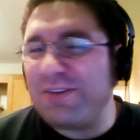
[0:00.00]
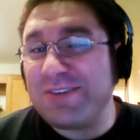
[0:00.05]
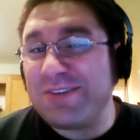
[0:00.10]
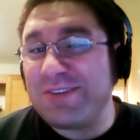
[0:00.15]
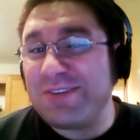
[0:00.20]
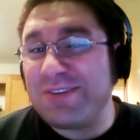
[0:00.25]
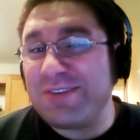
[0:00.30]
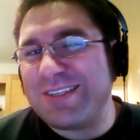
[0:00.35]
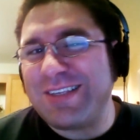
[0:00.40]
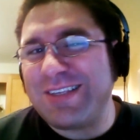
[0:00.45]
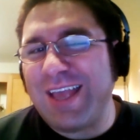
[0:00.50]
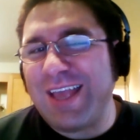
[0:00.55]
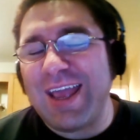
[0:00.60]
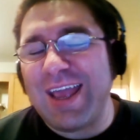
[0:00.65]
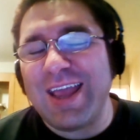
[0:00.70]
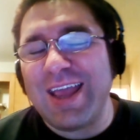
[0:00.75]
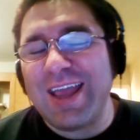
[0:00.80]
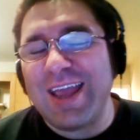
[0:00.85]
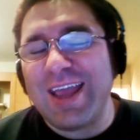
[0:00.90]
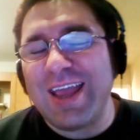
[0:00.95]
gonna
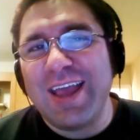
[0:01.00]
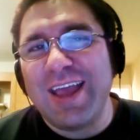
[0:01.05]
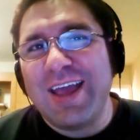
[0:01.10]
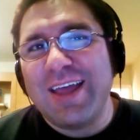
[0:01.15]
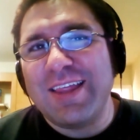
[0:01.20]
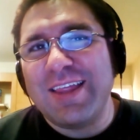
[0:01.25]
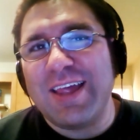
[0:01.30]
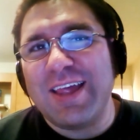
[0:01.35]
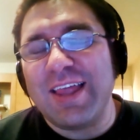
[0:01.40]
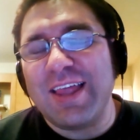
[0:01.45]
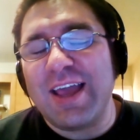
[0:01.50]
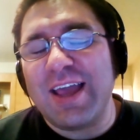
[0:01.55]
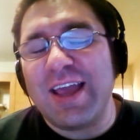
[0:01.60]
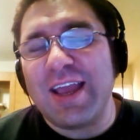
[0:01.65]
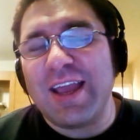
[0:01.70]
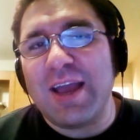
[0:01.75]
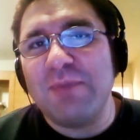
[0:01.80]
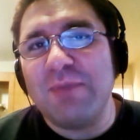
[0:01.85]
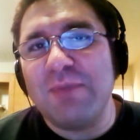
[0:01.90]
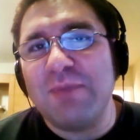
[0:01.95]
say that
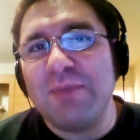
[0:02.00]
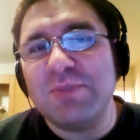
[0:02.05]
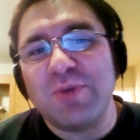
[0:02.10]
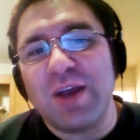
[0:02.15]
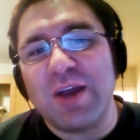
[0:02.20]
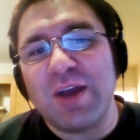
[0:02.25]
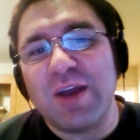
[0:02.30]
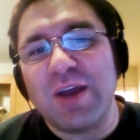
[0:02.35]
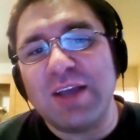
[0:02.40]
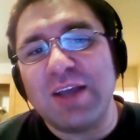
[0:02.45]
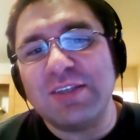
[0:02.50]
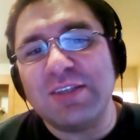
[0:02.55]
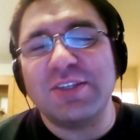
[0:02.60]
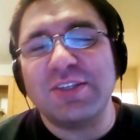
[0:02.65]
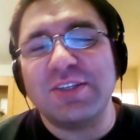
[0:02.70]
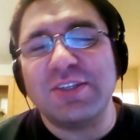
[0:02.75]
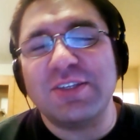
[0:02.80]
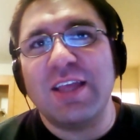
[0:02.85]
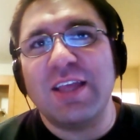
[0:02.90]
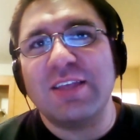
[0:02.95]
like I'm surprised they're
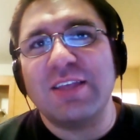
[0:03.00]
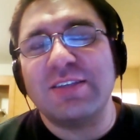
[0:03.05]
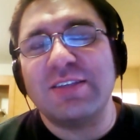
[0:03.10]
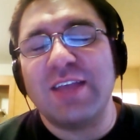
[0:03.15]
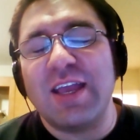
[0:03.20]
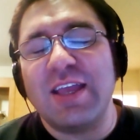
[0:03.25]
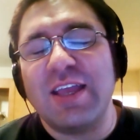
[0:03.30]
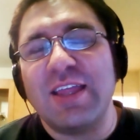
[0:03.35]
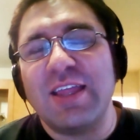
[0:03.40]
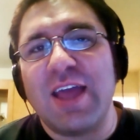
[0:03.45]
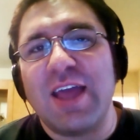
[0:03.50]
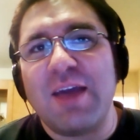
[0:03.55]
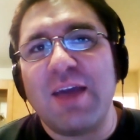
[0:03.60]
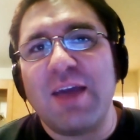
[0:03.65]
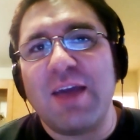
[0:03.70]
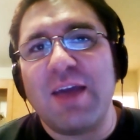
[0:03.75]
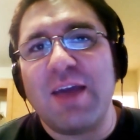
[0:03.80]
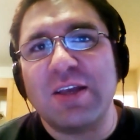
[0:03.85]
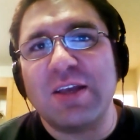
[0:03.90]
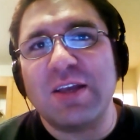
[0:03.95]
saying
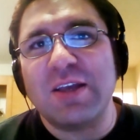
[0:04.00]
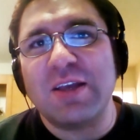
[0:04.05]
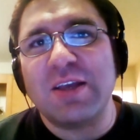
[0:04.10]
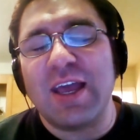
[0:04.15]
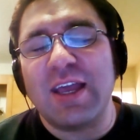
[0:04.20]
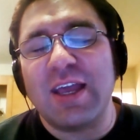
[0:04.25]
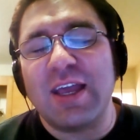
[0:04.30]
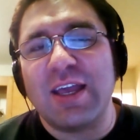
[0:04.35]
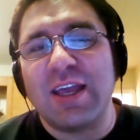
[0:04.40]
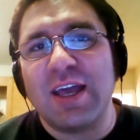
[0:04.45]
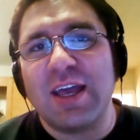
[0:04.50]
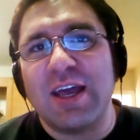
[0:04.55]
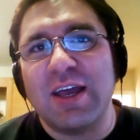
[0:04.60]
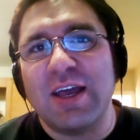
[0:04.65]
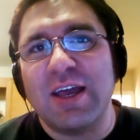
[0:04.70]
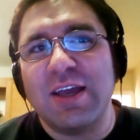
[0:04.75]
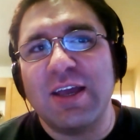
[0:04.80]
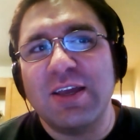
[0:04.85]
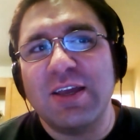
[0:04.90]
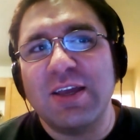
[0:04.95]
that because like
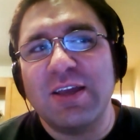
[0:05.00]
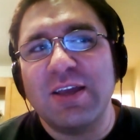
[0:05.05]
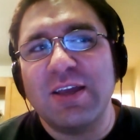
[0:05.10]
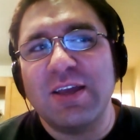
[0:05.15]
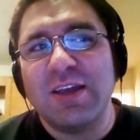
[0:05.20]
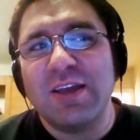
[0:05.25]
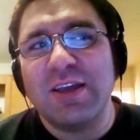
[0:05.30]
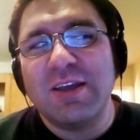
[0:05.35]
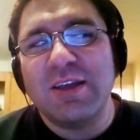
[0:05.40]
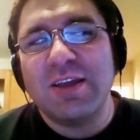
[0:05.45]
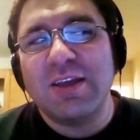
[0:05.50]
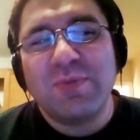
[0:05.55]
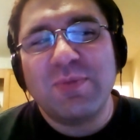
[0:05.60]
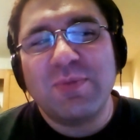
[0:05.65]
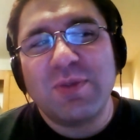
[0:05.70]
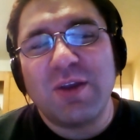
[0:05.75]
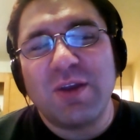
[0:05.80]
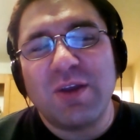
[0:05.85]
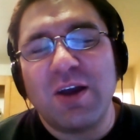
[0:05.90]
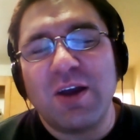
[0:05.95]

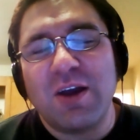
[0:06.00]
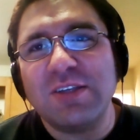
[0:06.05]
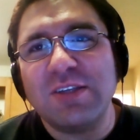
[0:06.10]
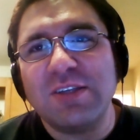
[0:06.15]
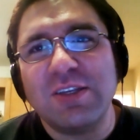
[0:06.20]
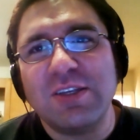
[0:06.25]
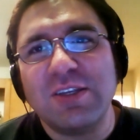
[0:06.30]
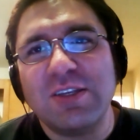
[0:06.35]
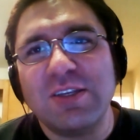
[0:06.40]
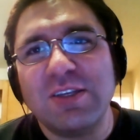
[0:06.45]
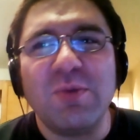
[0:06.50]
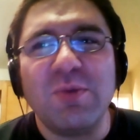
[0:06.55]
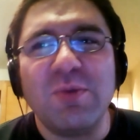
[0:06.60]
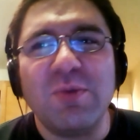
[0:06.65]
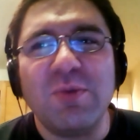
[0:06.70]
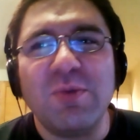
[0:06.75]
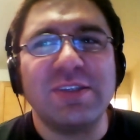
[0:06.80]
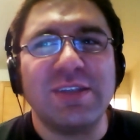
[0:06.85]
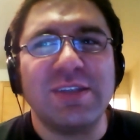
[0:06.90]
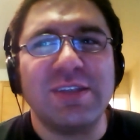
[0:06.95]
honestly, don't they
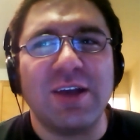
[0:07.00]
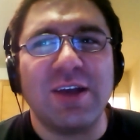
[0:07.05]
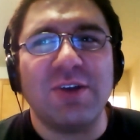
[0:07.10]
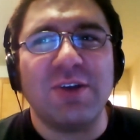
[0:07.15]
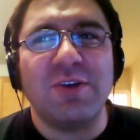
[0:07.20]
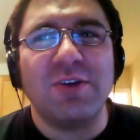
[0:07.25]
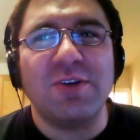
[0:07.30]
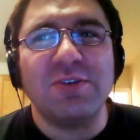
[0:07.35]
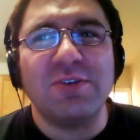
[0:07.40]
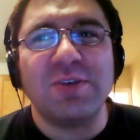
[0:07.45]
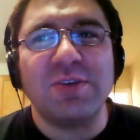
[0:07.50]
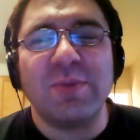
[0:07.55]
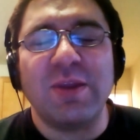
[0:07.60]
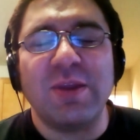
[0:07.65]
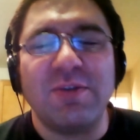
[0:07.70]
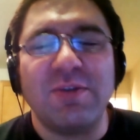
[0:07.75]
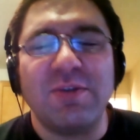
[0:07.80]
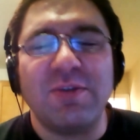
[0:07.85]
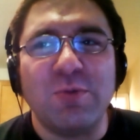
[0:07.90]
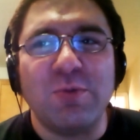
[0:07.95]
want to sell those? I
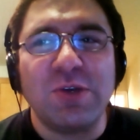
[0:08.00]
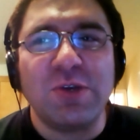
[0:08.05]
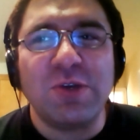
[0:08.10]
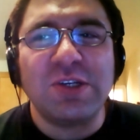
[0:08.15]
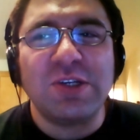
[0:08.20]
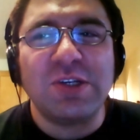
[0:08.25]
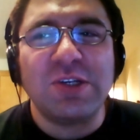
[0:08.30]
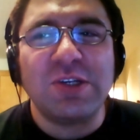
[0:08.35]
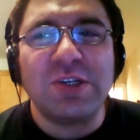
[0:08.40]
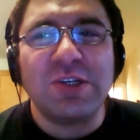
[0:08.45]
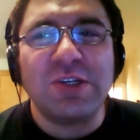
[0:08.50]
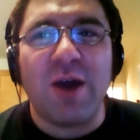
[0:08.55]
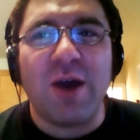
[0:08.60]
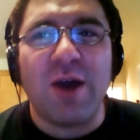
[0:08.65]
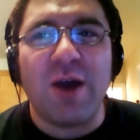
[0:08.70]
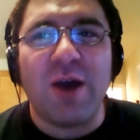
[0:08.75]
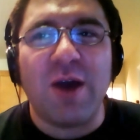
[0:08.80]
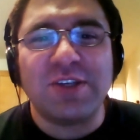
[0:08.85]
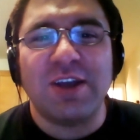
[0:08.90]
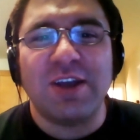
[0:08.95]
mean, if they're pushing them
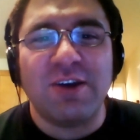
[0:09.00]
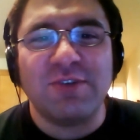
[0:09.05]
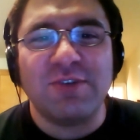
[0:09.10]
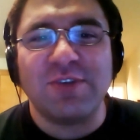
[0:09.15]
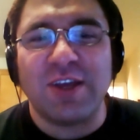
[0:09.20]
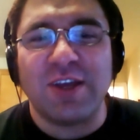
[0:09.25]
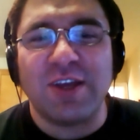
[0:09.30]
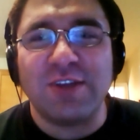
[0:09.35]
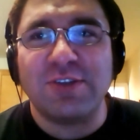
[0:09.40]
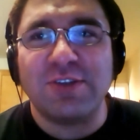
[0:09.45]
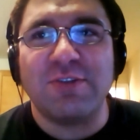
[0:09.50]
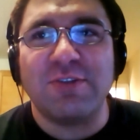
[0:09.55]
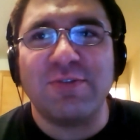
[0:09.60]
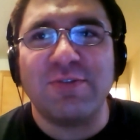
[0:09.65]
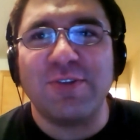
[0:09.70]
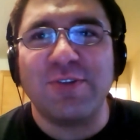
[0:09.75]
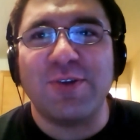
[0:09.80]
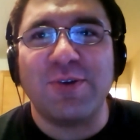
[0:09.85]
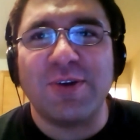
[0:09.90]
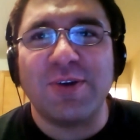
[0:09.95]
off the shelves onto the
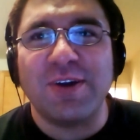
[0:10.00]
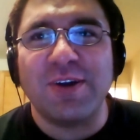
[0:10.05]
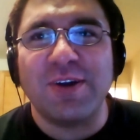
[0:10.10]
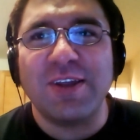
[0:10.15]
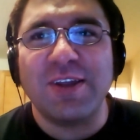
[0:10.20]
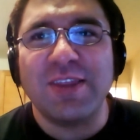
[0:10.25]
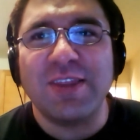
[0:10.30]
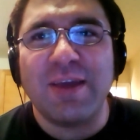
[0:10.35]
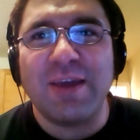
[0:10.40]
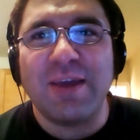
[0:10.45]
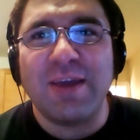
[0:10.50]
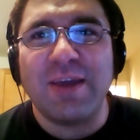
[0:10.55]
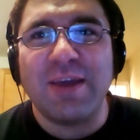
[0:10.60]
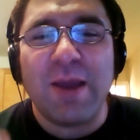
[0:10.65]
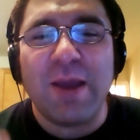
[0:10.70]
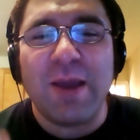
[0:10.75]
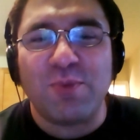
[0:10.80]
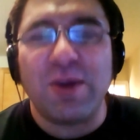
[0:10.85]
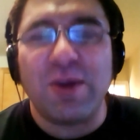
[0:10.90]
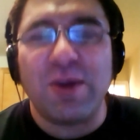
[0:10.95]
floor, that
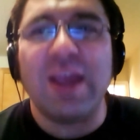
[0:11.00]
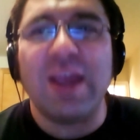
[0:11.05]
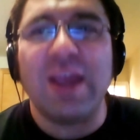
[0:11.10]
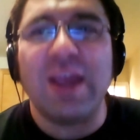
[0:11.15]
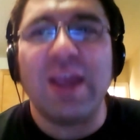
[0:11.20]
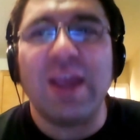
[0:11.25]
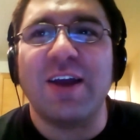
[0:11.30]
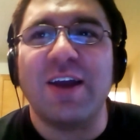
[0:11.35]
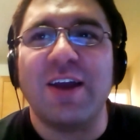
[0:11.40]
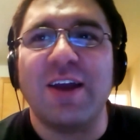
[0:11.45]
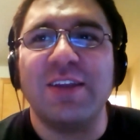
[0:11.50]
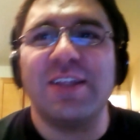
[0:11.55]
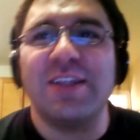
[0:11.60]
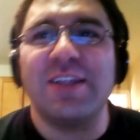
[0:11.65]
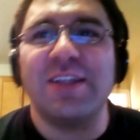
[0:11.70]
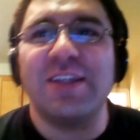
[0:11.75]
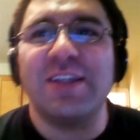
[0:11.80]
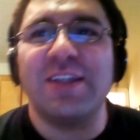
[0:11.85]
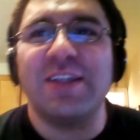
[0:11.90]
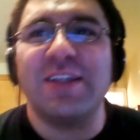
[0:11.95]
might break the
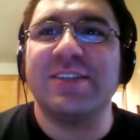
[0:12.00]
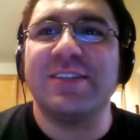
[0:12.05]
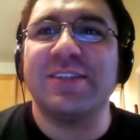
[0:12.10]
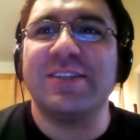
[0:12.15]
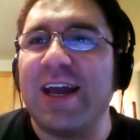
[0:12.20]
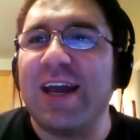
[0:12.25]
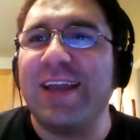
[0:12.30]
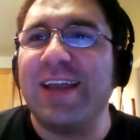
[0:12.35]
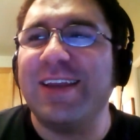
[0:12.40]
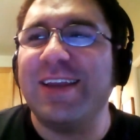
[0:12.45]
contents inside.